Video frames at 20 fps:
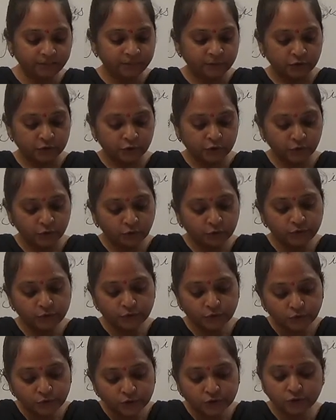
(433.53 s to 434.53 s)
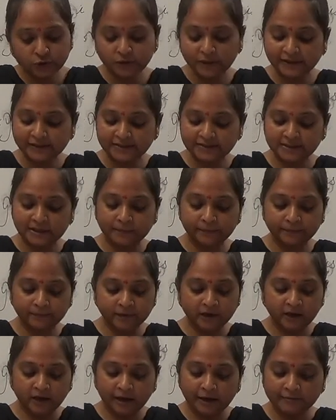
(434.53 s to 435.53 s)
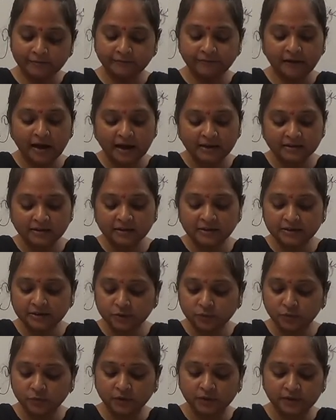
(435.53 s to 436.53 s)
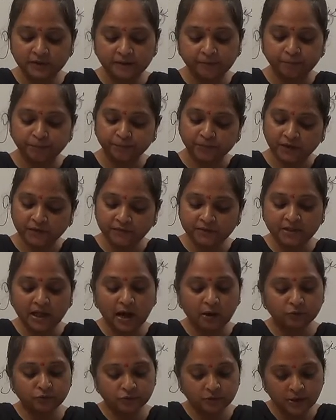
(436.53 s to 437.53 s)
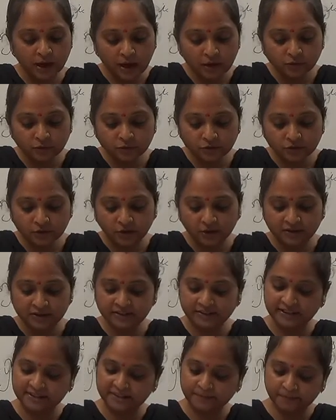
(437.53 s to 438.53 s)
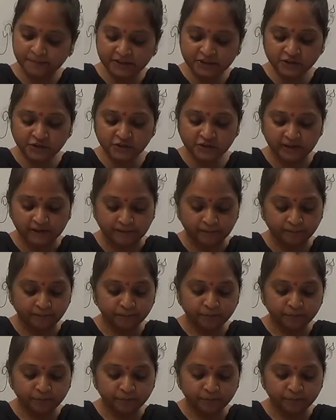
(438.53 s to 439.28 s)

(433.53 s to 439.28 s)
Jo used to accept her father's word without doubt or suspicion,